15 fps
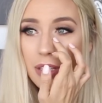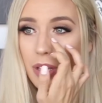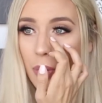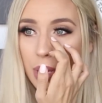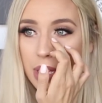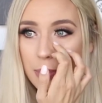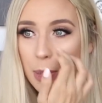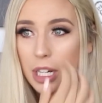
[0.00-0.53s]
has
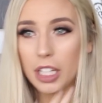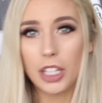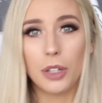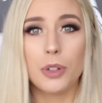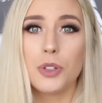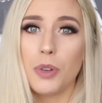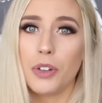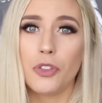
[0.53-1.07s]
always been a
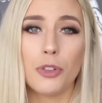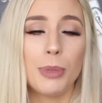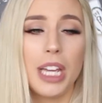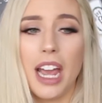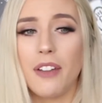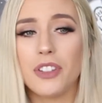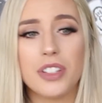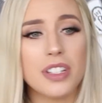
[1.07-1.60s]
huge one for me.
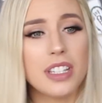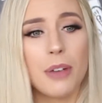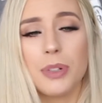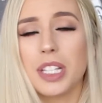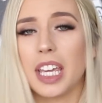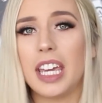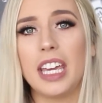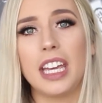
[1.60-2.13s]
Ever since I was
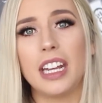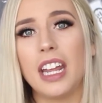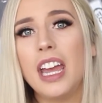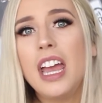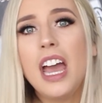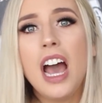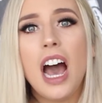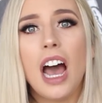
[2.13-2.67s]
a kid,
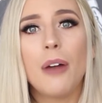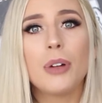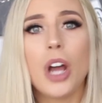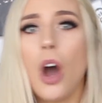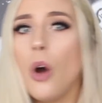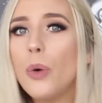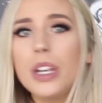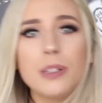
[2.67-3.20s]
I would
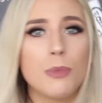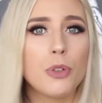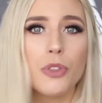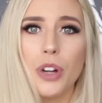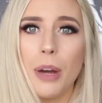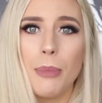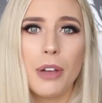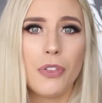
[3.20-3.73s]
always move
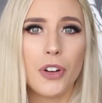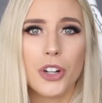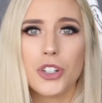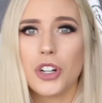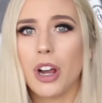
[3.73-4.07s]
around my furniture.